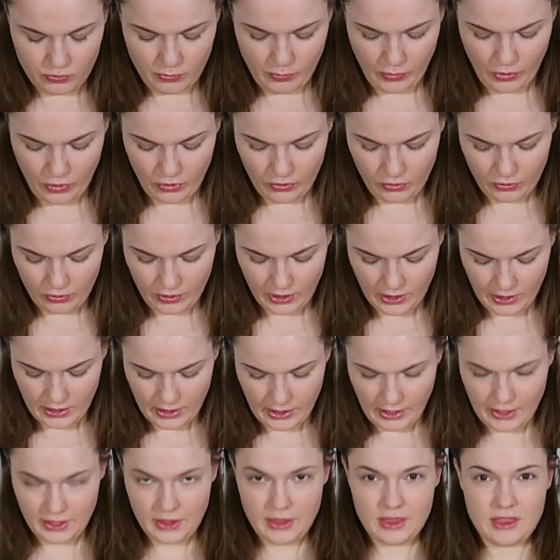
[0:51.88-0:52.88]
small
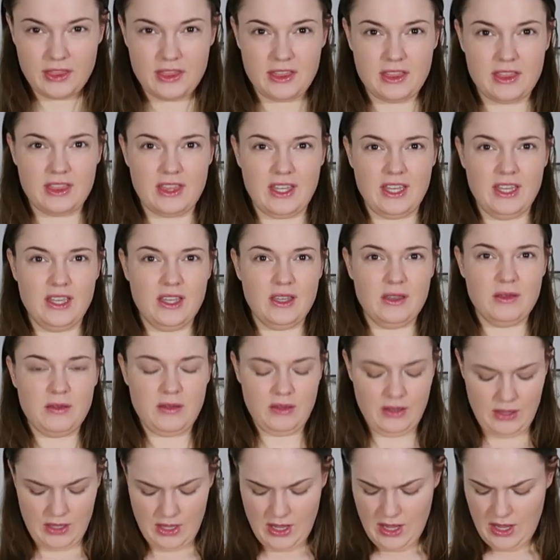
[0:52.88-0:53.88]
okay I
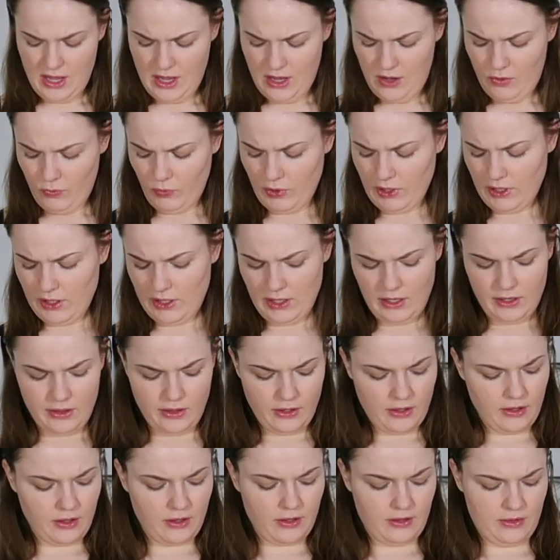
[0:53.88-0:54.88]
think well
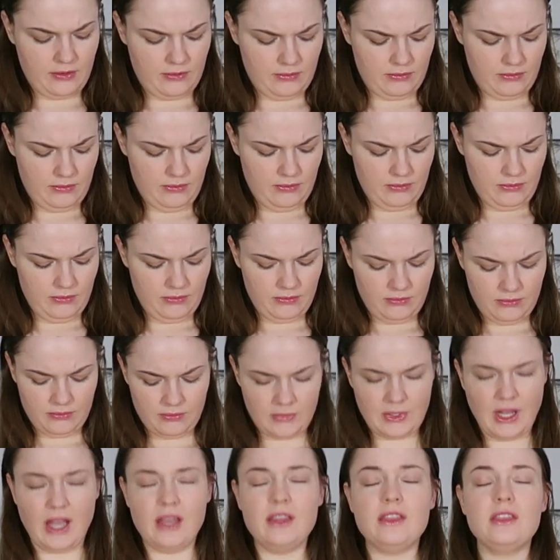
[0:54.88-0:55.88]
the
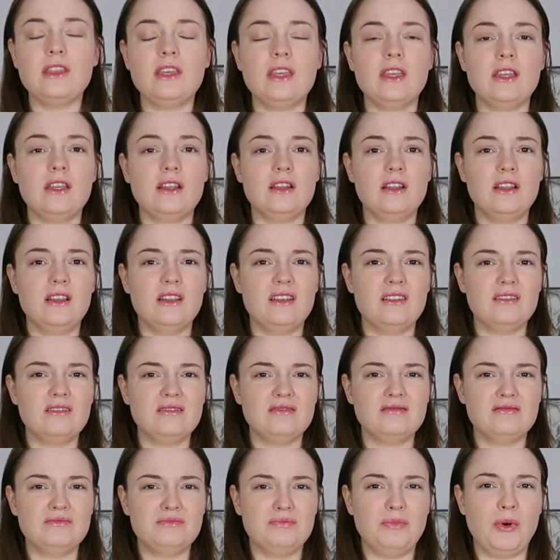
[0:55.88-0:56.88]
I think
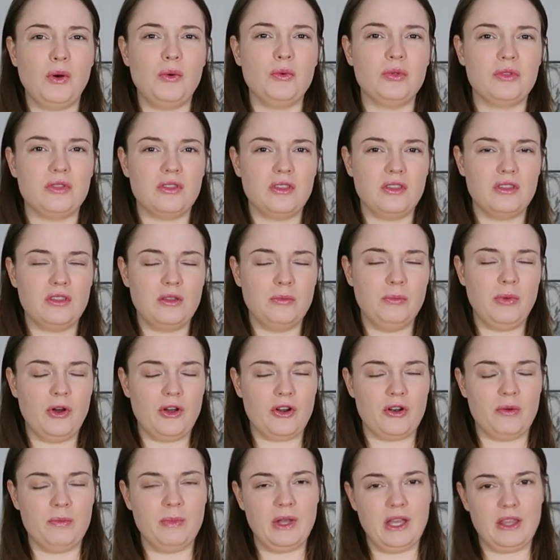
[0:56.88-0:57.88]
it, both the
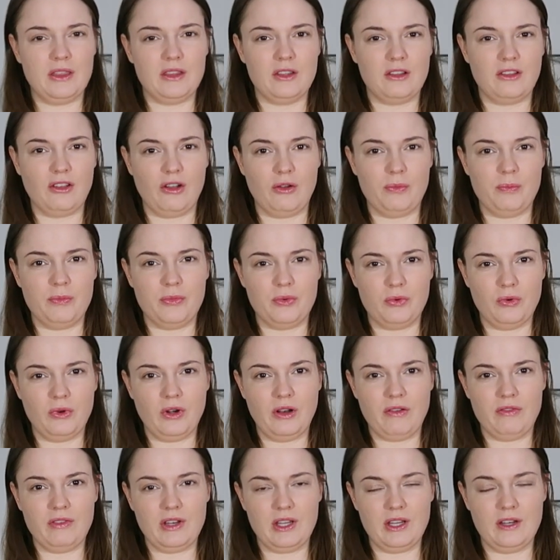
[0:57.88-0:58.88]
bottom and the top would
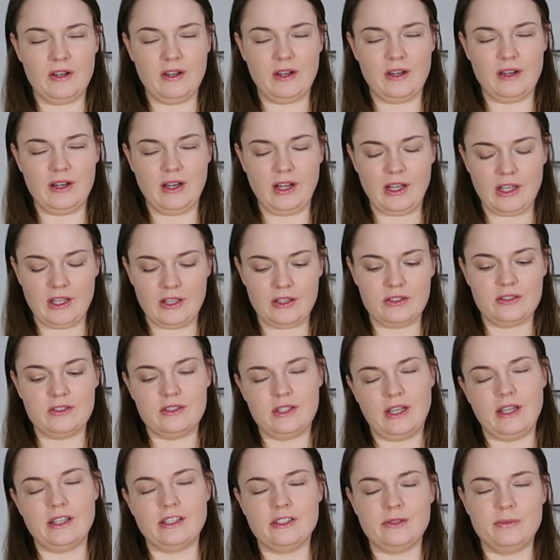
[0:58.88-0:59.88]
have needed like a
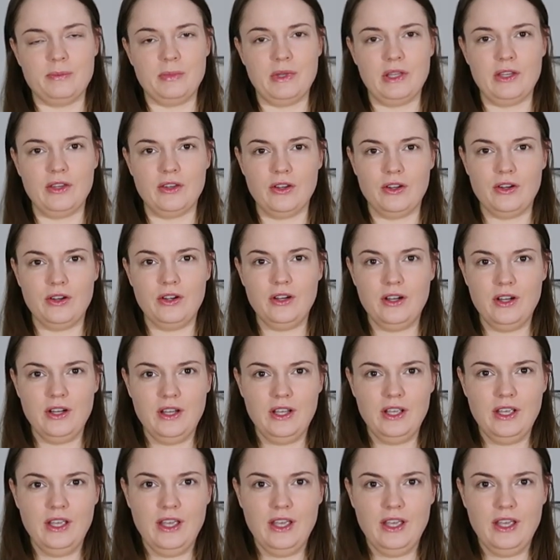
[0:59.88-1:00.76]
size bigger.